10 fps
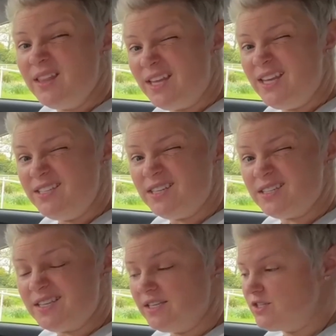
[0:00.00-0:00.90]
The
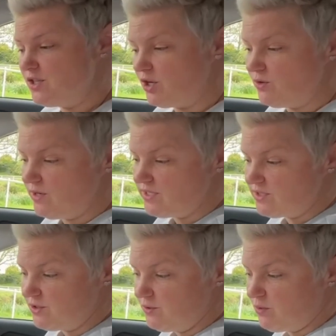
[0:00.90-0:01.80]
easiest thing to do is
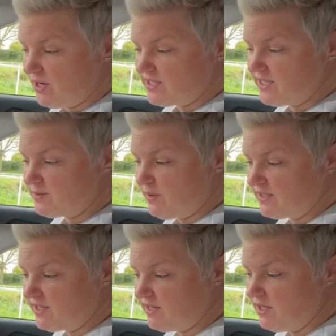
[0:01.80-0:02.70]
to press this
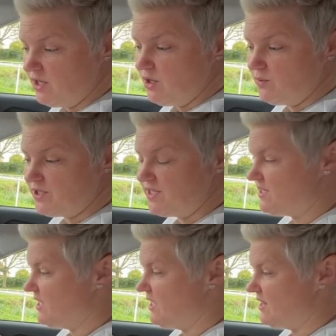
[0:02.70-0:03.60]
button, which is
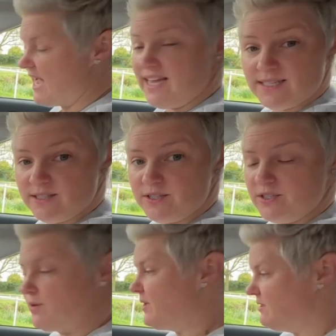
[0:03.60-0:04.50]
the hazards,
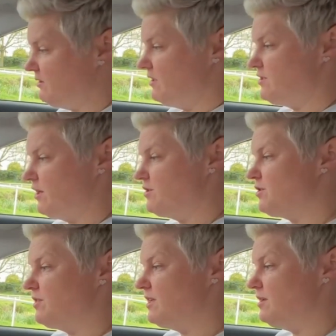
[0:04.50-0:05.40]
so it turns
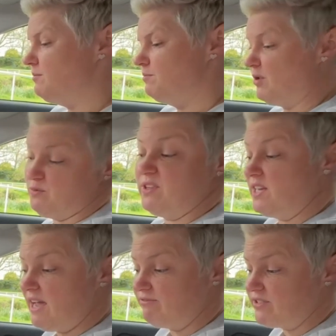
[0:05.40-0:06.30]
on both the
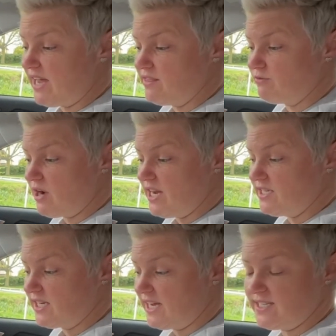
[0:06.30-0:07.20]
left and the right
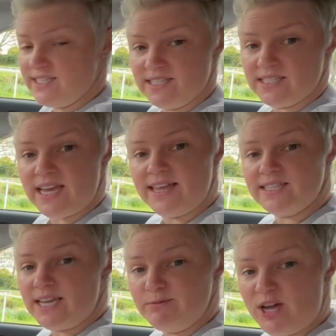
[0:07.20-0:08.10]
indicators at the
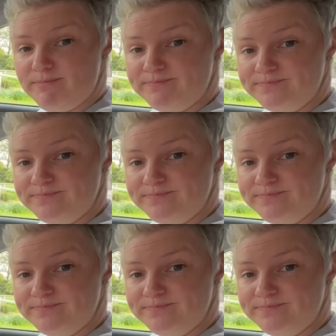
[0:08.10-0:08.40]
same time.